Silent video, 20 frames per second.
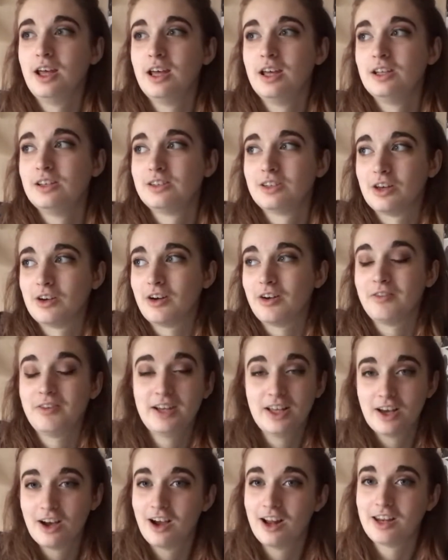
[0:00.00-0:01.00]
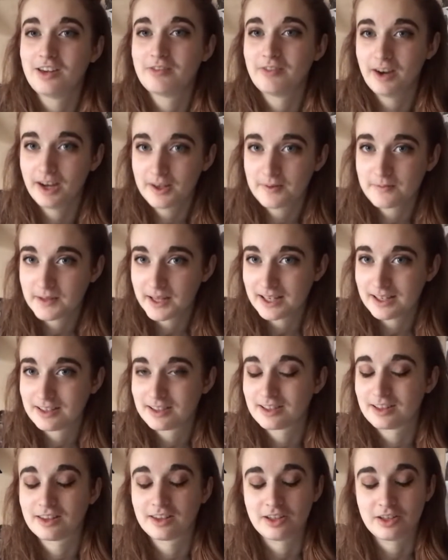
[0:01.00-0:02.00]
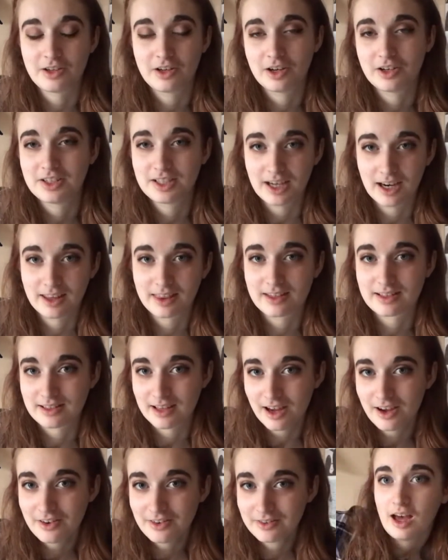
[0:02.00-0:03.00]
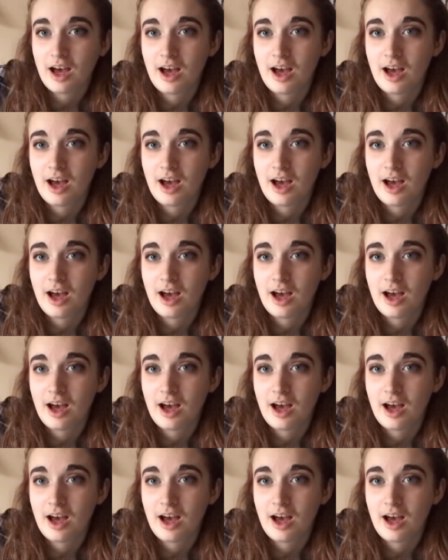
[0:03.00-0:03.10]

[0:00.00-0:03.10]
So I really highly recommend that you go check this out.